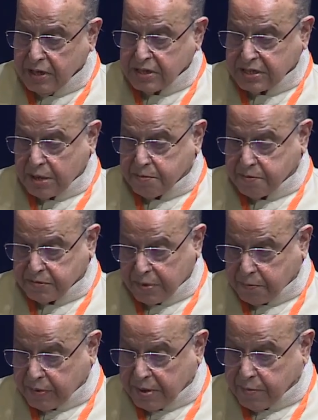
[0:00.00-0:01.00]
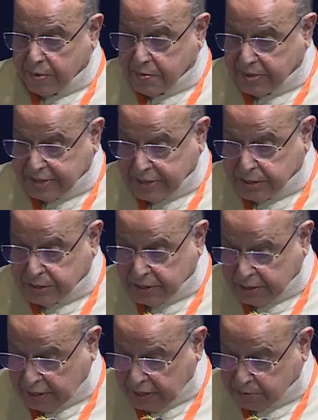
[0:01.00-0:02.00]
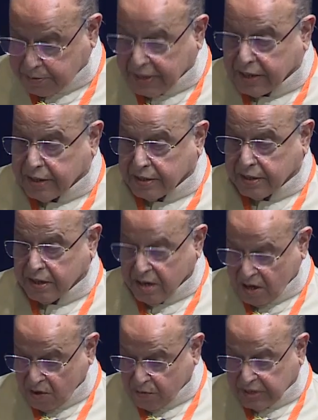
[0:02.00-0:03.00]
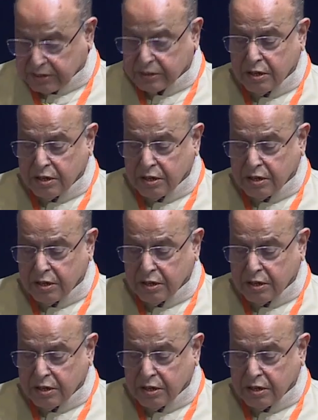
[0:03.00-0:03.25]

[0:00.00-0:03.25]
some implementation has begun with